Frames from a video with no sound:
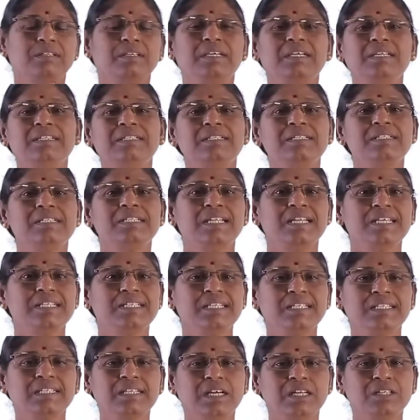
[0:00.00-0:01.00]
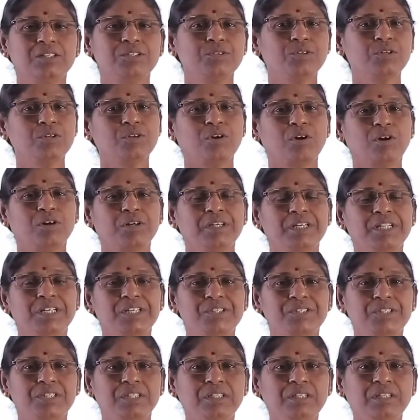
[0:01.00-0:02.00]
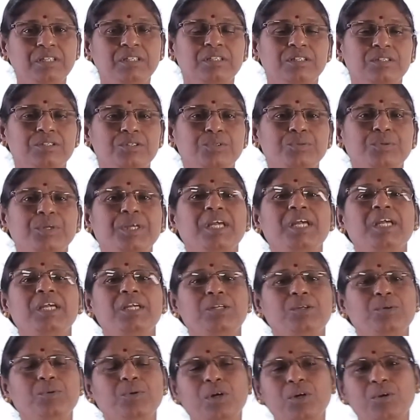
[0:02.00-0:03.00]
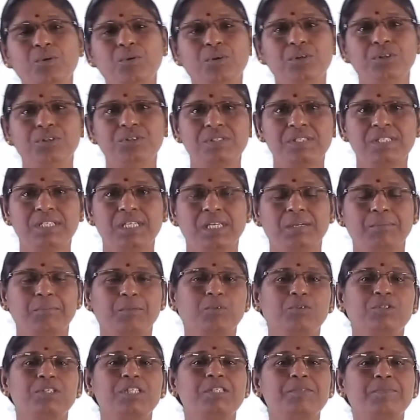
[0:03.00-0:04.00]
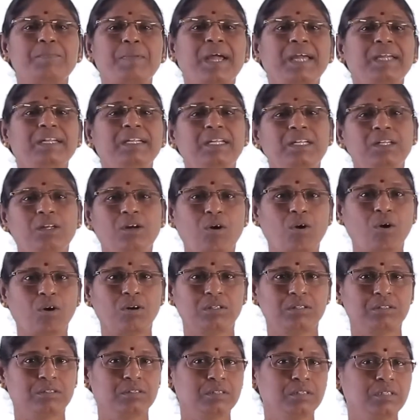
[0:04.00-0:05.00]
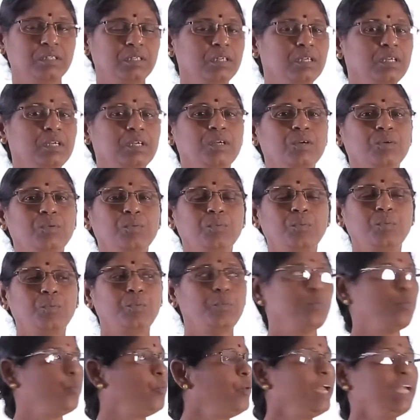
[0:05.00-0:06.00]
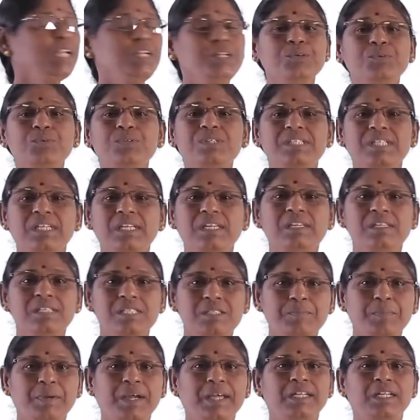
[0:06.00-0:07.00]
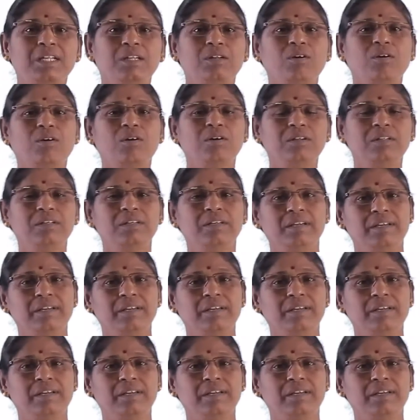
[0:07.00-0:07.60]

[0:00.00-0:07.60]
In this lesson control coordination, today you are going to see about spinal cord. Where do you see spinal cord?